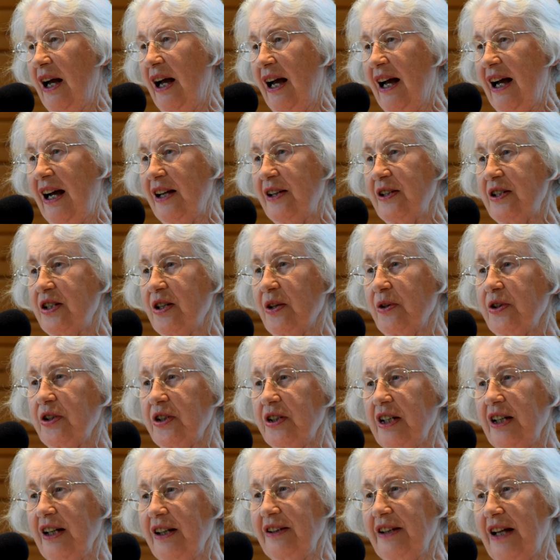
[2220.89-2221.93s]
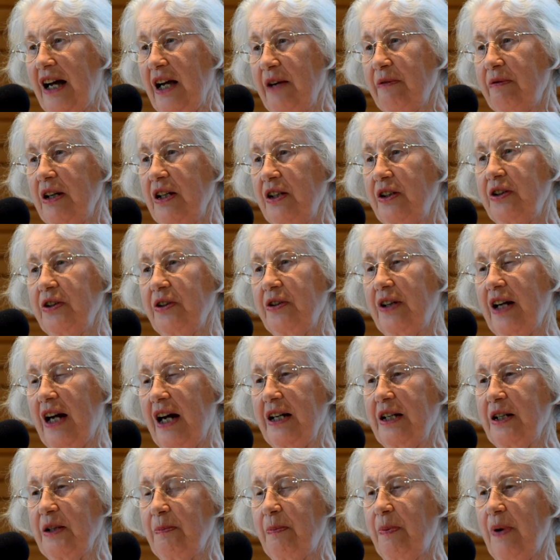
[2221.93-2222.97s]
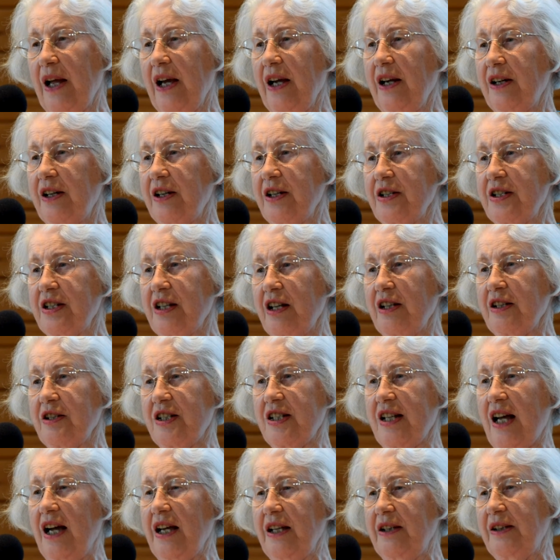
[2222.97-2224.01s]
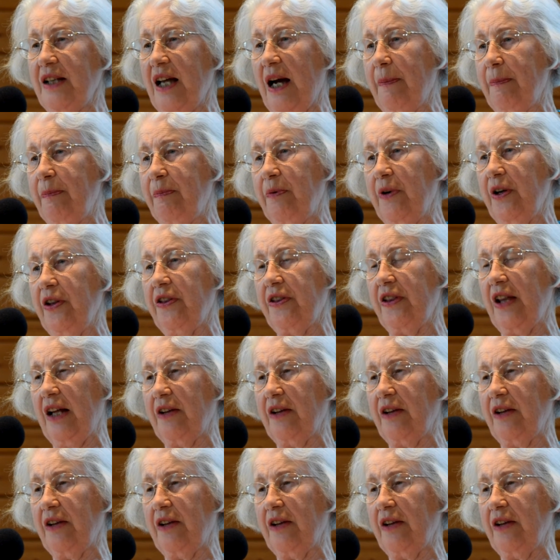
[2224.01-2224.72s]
And so she and I went to United Players and signed up with